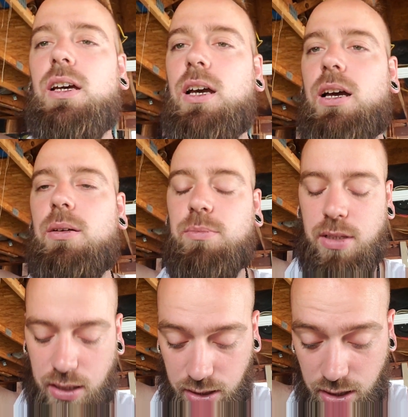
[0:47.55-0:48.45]

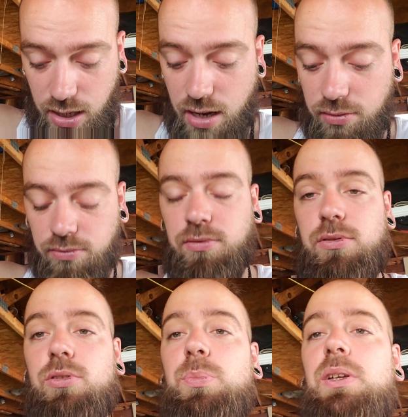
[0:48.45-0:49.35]
that I cut out
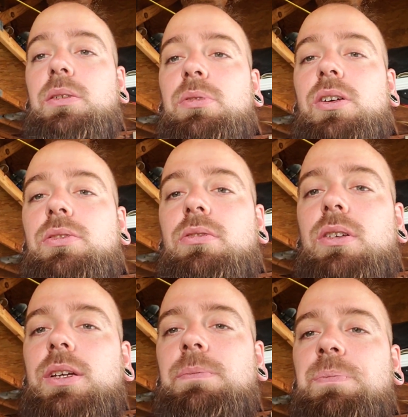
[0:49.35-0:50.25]
to put the blow-through
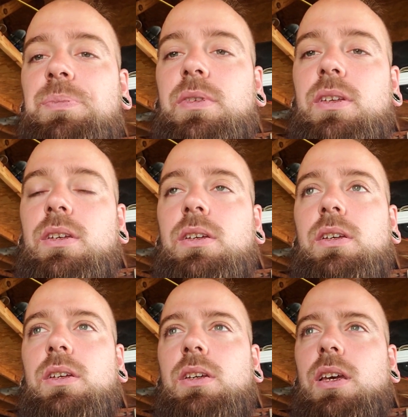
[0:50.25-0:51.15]
in,
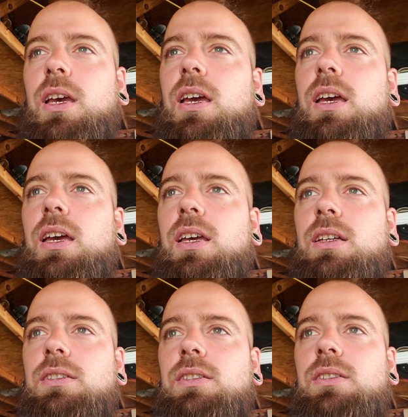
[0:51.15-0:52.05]

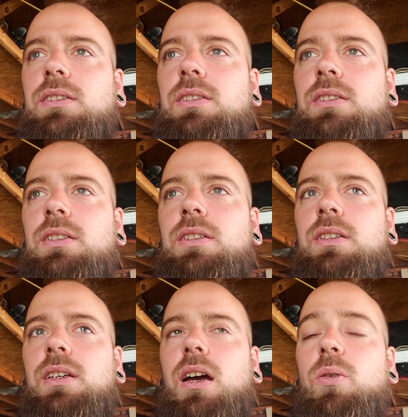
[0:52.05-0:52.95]
and
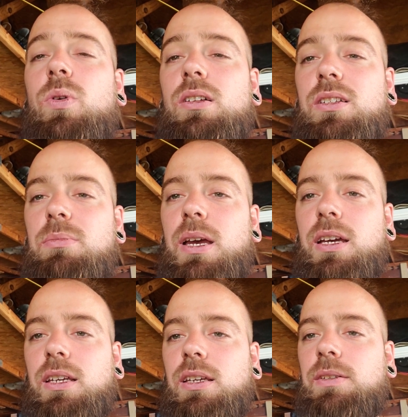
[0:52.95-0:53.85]
I welded it
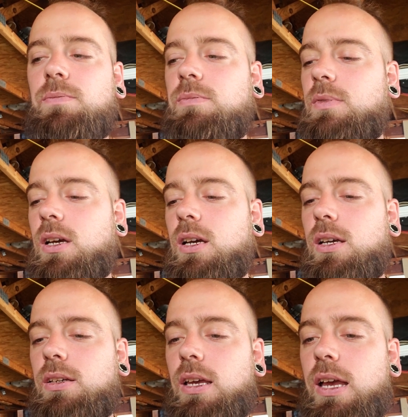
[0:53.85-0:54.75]
back in.
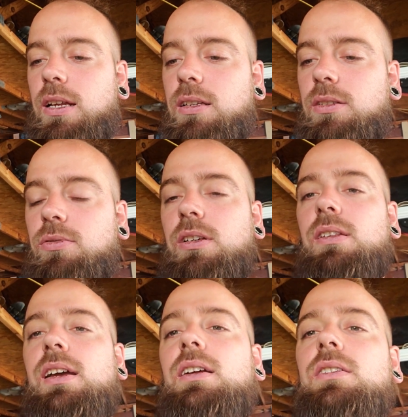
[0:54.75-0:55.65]
I added 3
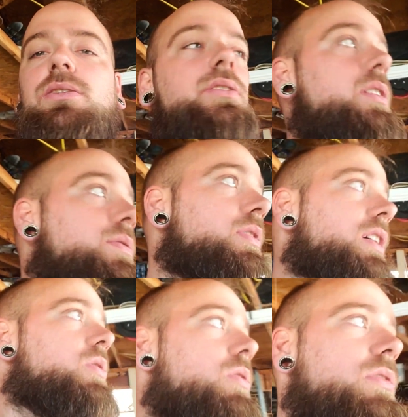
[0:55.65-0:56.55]
layers of
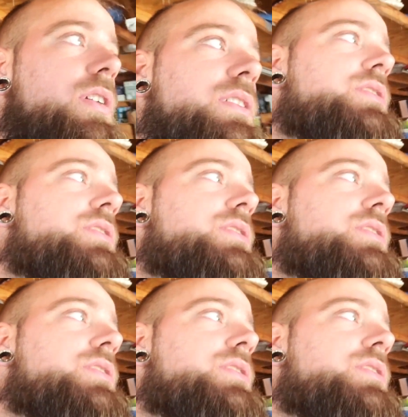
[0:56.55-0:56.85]
3/4